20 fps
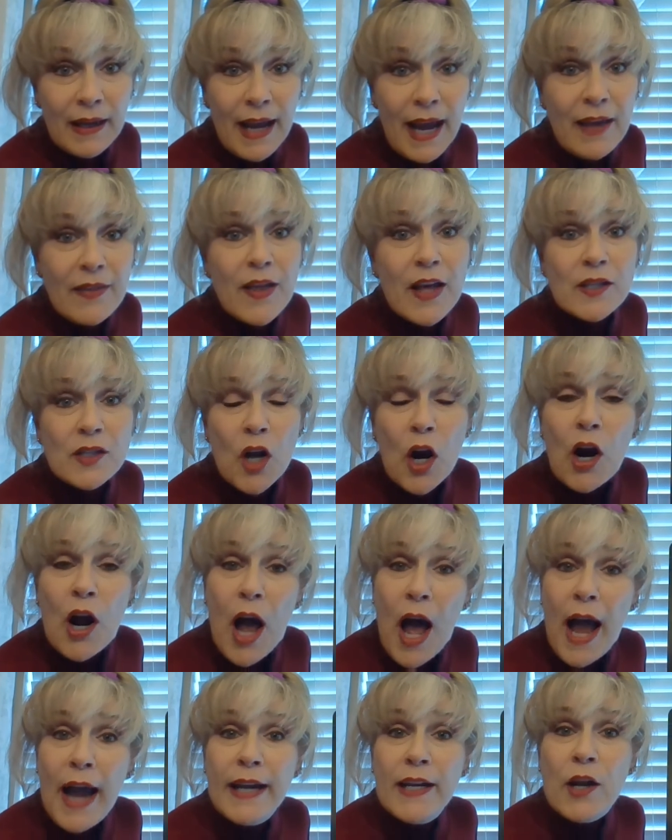Okay, that's our
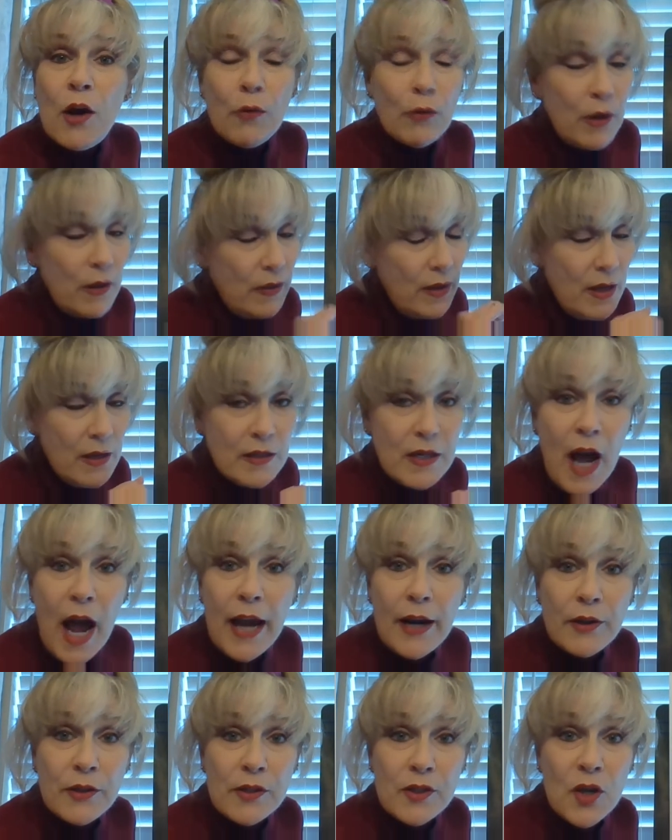high note in the
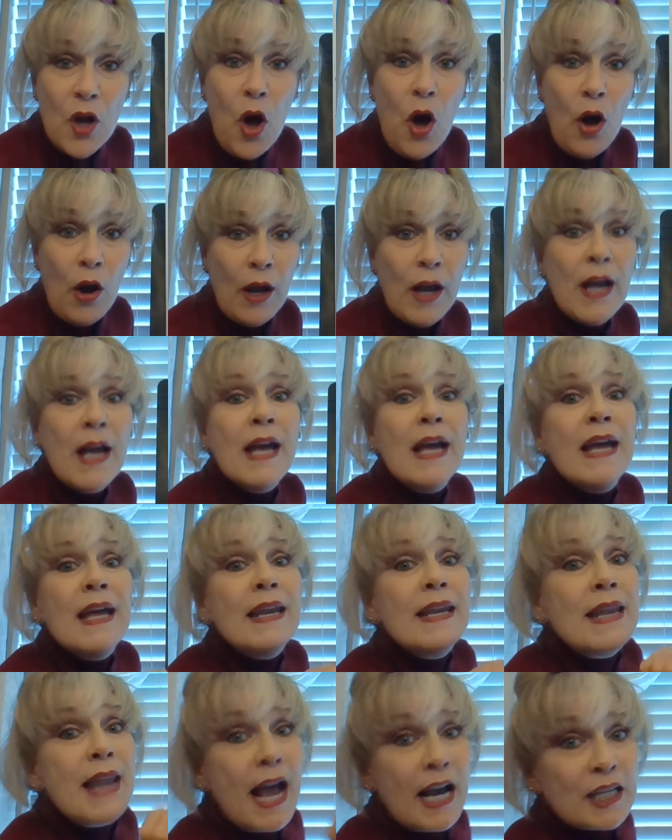entire song.
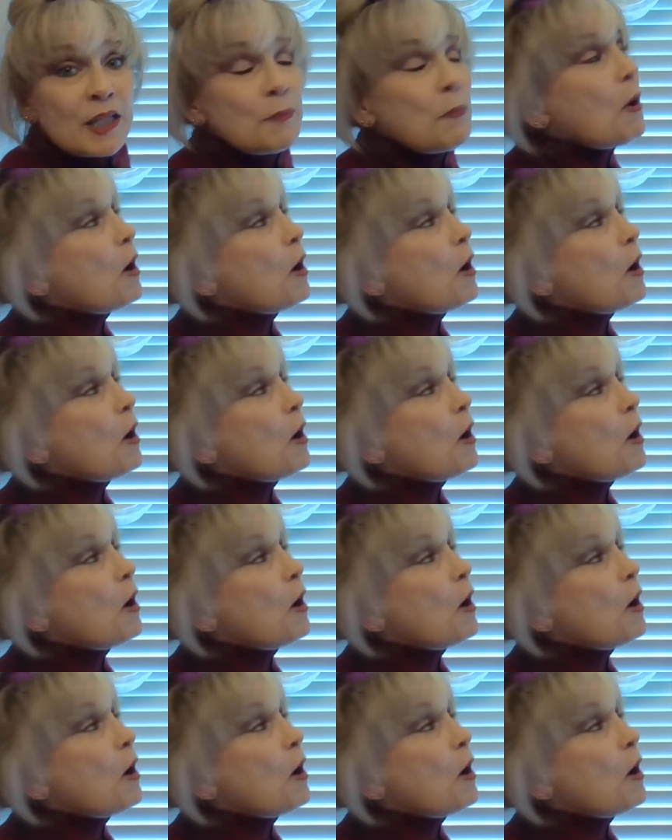Next